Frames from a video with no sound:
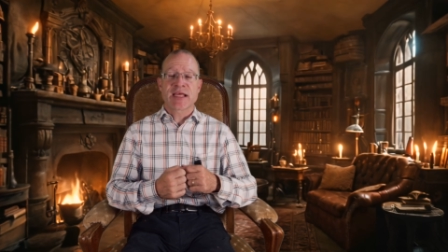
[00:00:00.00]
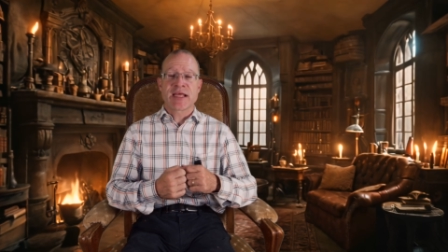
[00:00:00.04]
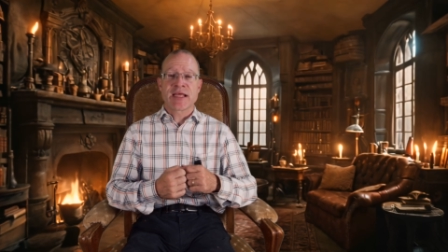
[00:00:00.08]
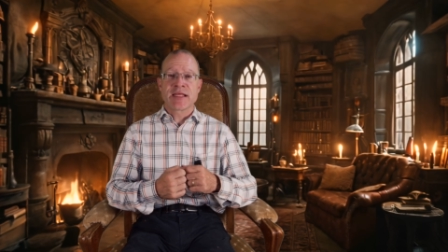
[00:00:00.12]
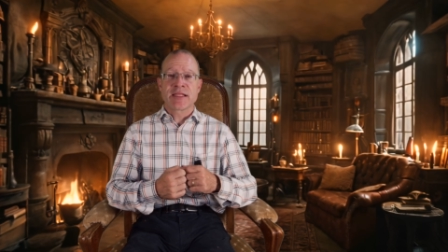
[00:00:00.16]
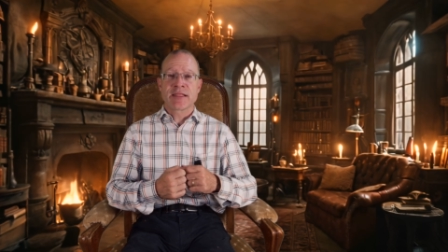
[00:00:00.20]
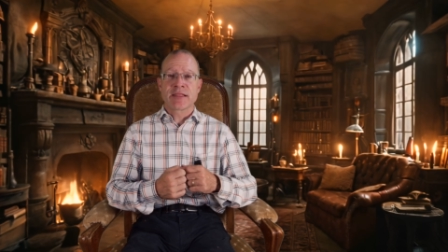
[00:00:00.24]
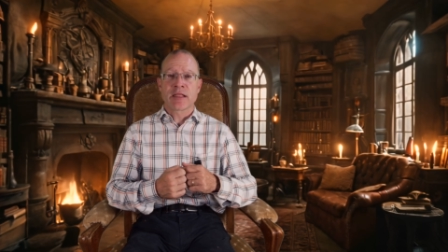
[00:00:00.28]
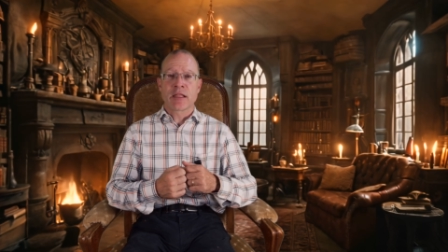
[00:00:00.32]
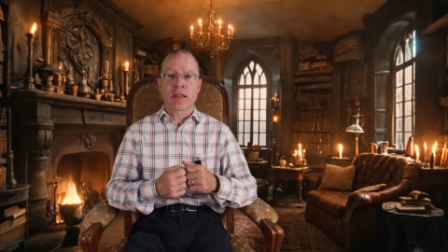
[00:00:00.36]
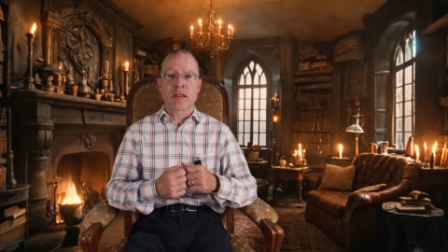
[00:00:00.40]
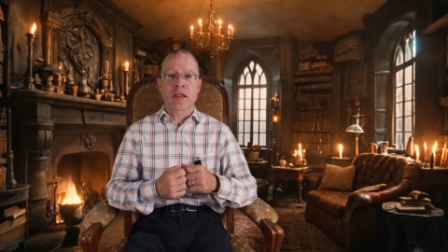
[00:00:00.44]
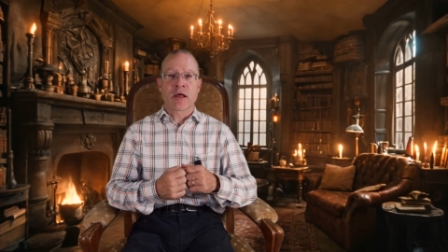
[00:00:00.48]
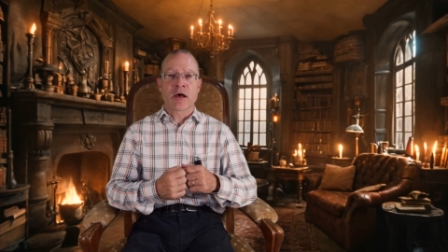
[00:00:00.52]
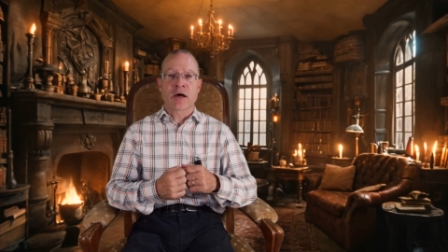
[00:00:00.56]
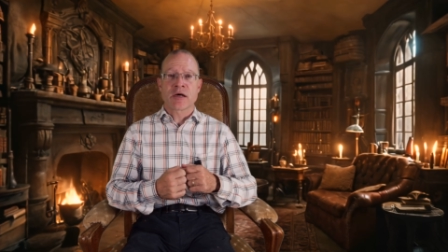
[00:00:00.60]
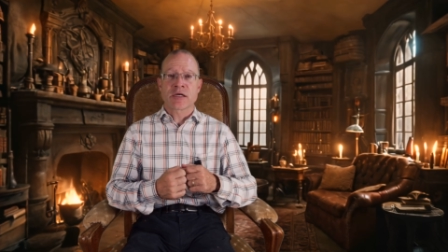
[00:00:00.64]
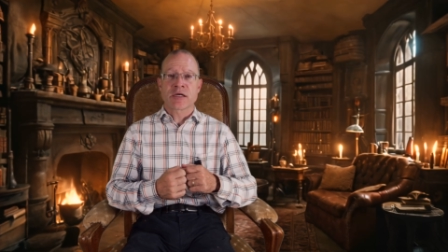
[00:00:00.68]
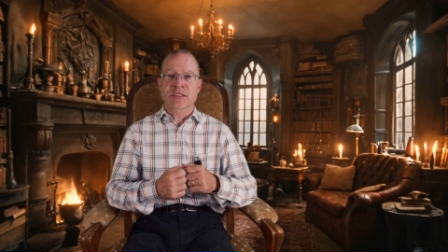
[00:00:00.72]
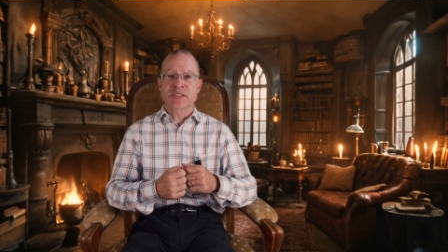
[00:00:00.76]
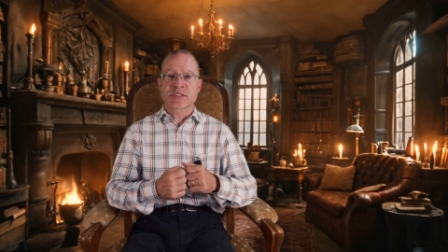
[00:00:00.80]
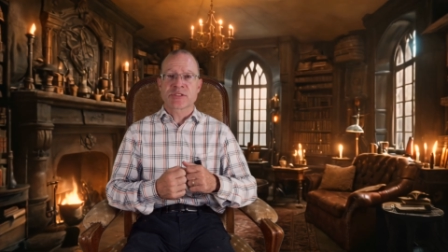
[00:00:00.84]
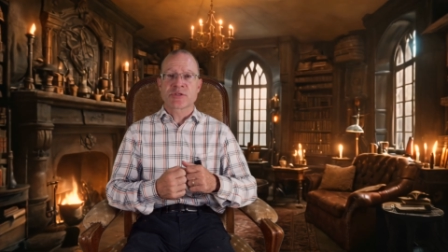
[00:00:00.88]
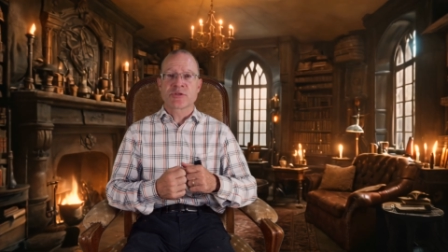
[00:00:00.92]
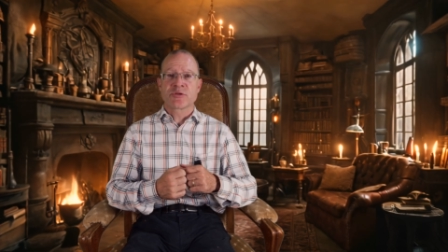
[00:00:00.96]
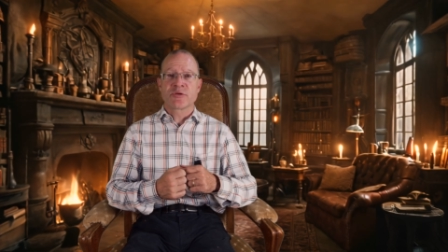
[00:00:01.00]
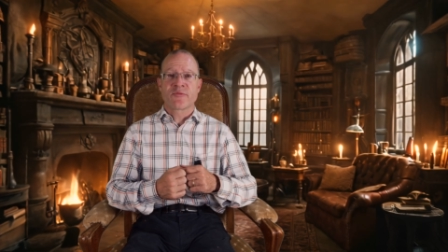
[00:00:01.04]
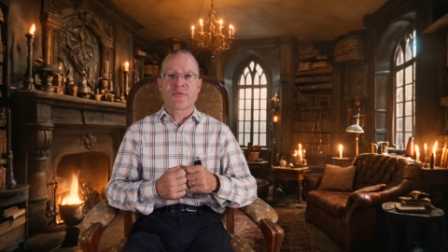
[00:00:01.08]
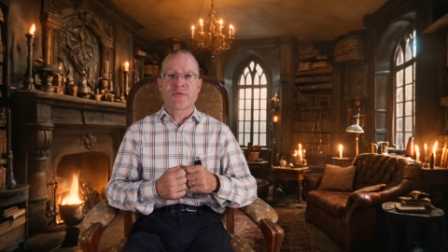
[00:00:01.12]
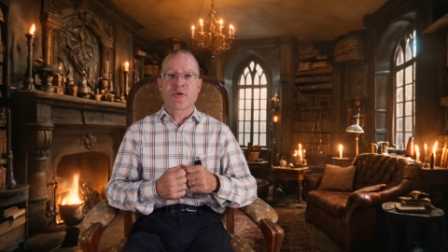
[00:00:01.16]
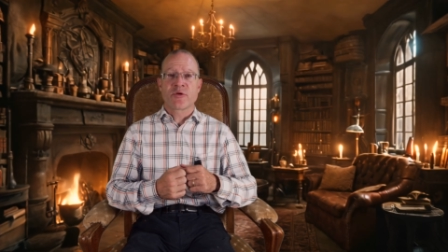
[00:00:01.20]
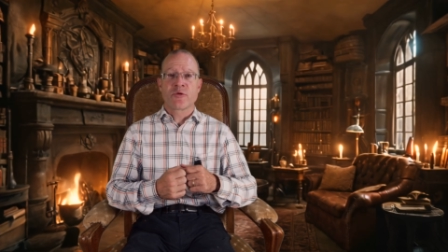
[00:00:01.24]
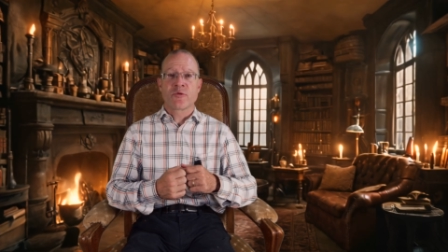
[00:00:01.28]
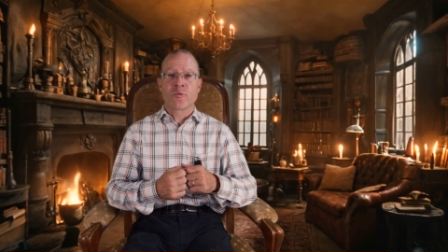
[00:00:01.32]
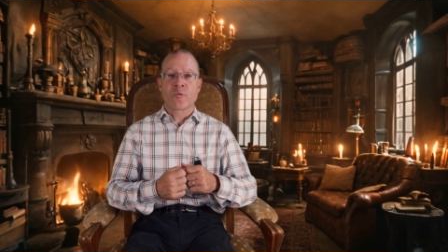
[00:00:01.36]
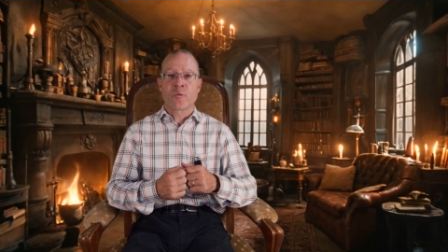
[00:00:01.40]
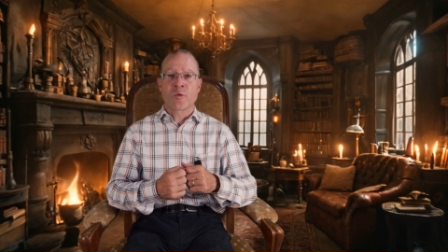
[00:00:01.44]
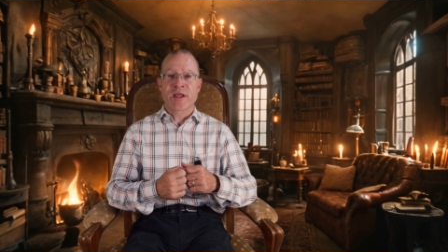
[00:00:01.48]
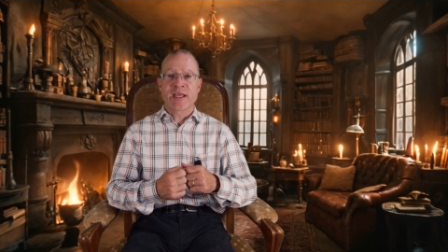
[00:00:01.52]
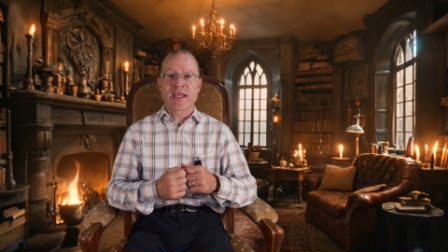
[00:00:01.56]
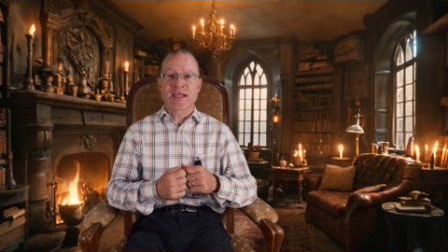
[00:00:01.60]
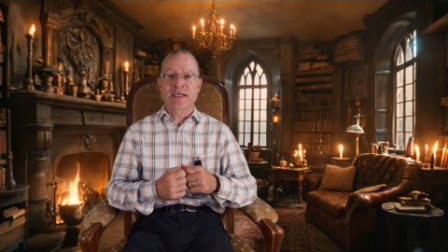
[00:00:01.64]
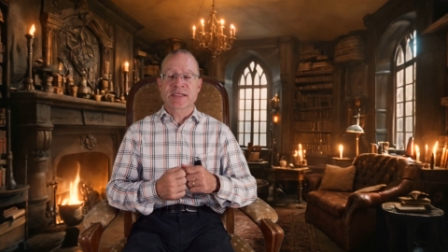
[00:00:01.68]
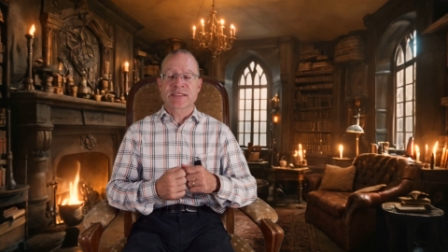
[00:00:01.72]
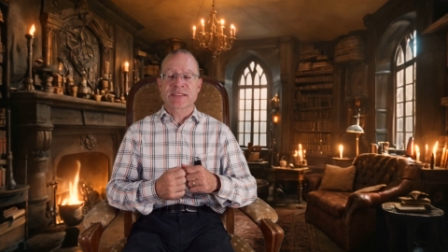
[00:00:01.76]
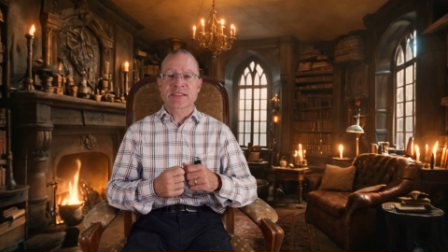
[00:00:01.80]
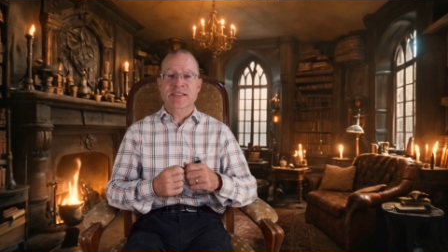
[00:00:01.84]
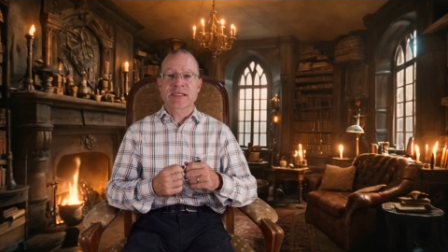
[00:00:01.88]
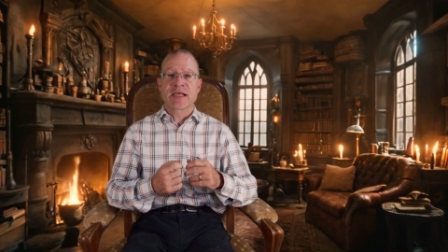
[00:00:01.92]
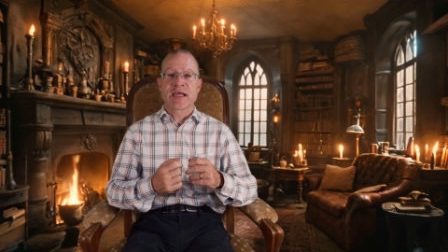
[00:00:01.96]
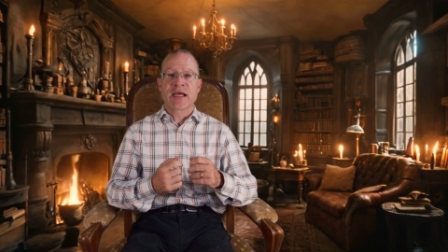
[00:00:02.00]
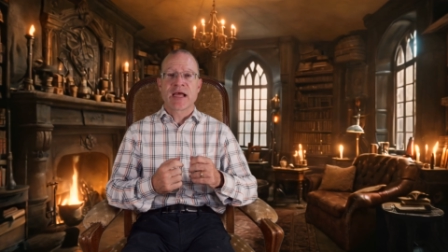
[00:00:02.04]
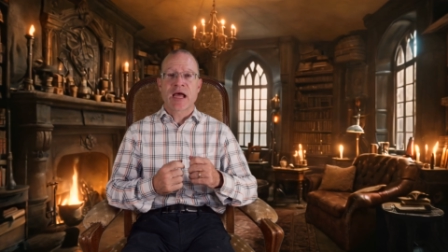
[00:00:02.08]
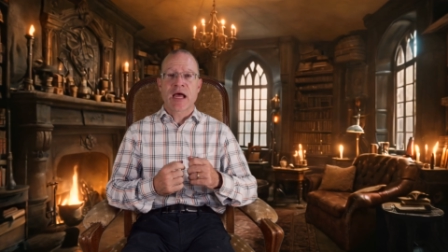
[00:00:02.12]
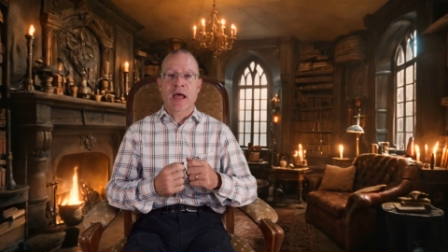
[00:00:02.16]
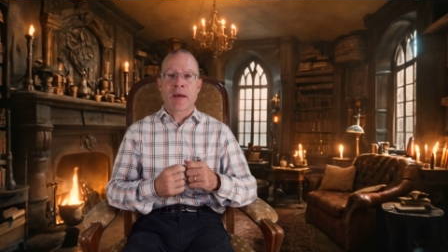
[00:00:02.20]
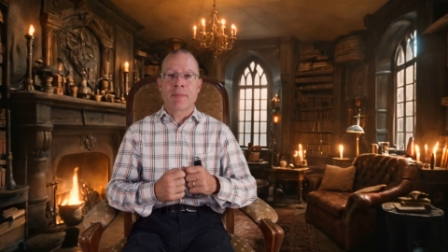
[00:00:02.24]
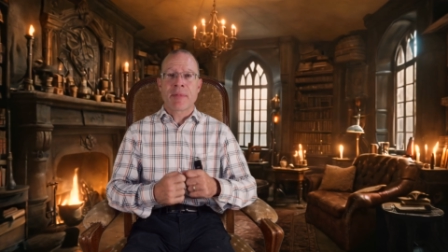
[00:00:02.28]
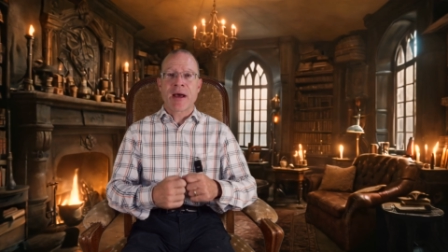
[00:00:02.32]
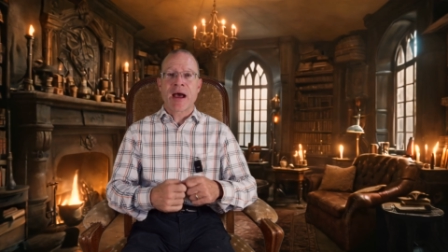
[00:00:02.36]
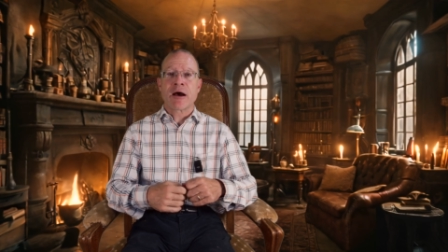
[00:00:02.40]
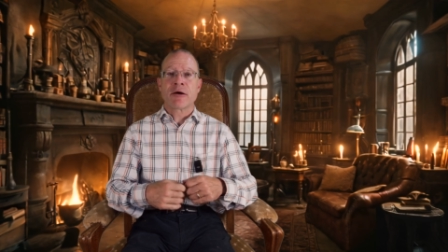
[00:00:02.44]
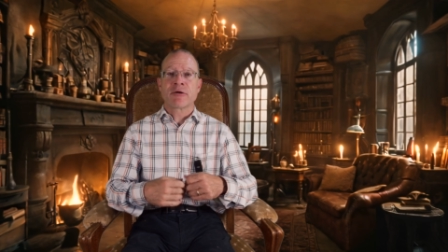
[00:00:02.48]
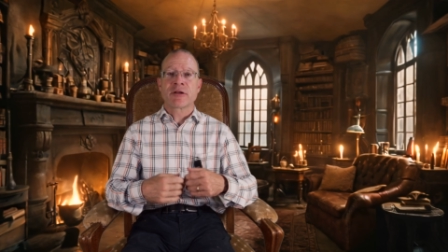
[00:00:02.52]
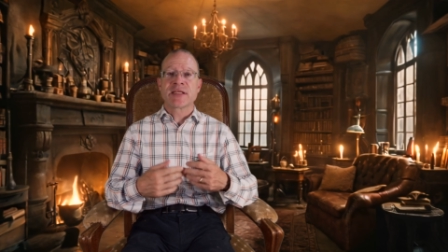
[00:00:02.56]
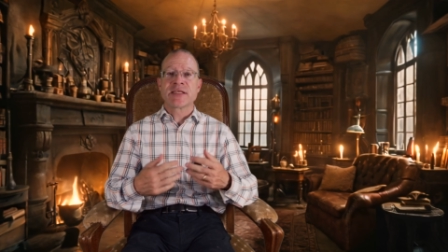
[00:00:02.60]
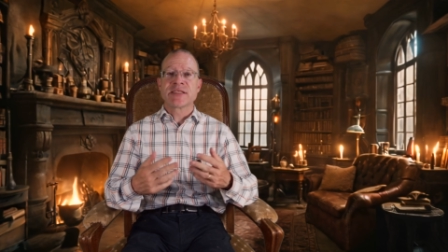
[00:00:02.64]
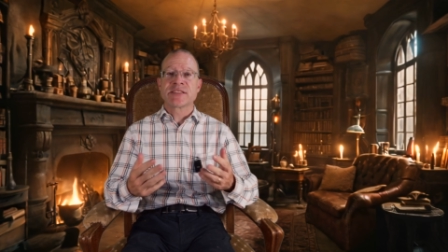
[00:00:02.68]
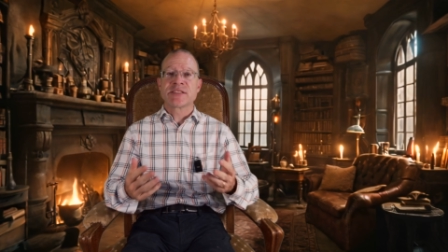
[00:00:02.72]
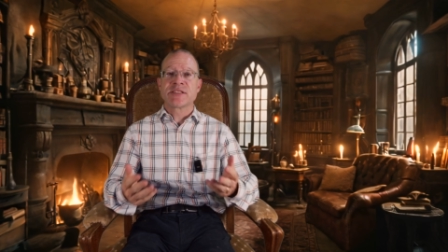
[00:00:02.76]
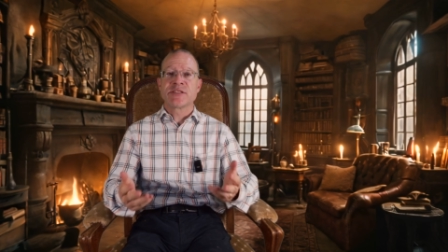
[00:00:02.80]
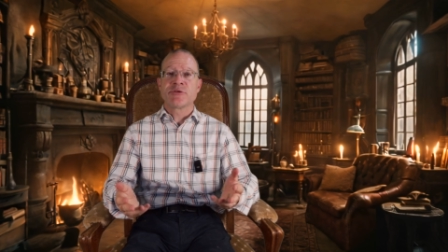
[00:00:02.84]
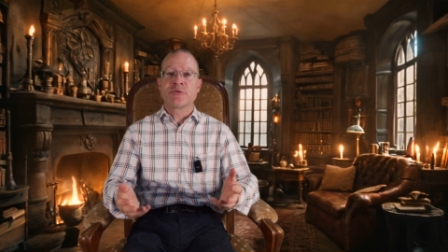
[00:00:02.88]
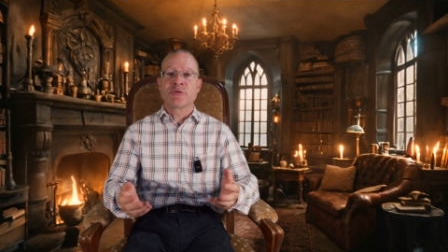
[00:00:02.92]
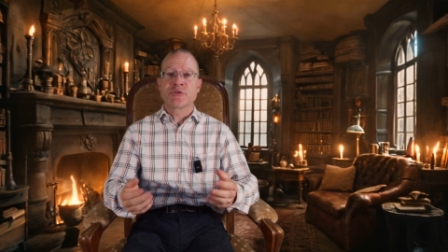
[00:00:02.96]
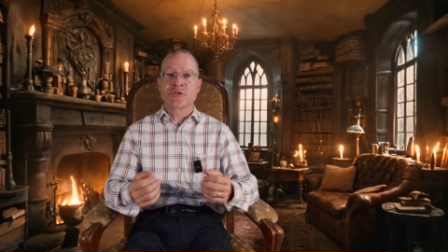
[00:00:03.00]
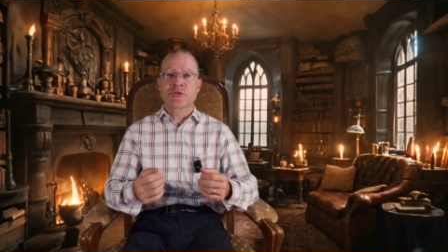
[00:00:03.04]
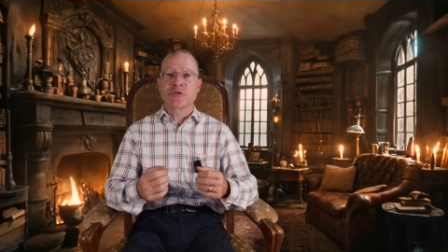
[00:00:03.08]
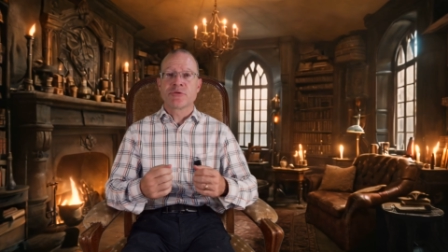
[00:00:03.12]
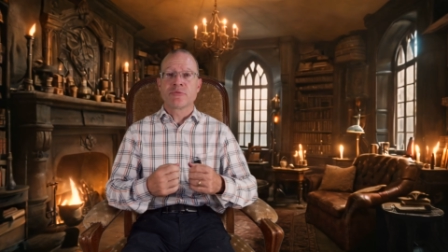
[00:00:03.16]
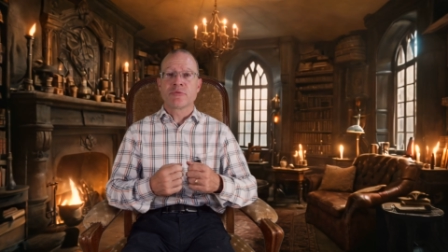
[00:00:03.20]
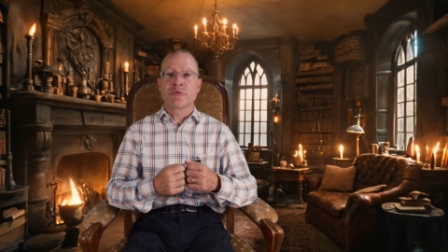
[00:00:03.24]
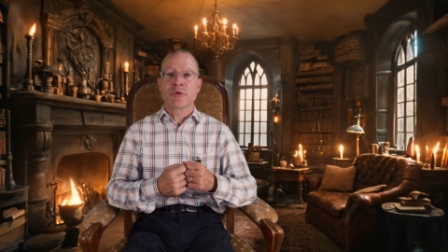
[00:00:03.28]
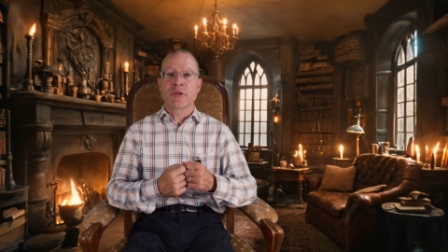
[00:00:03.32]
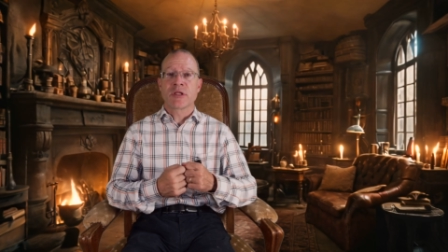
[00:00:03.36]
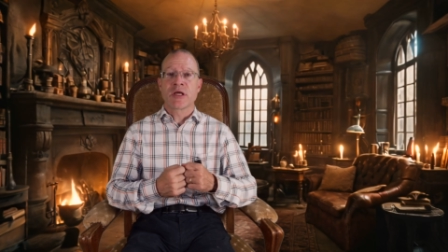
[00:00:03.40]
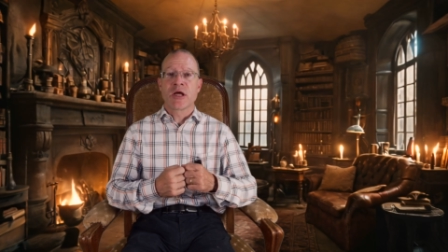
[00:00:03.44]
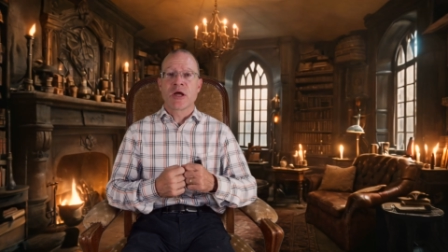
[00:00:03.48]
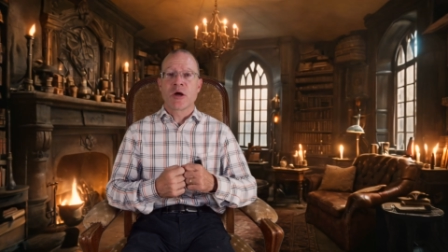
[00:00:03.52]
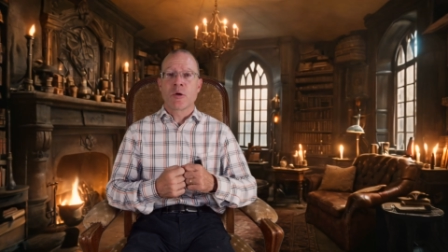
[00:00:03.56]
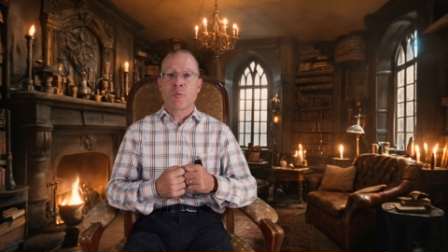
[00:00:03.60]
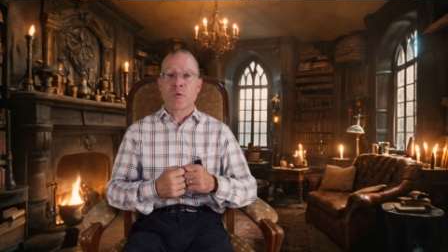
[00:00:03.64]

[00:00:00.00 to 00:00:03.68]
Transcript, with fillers: in the last two few weeks about his new tool,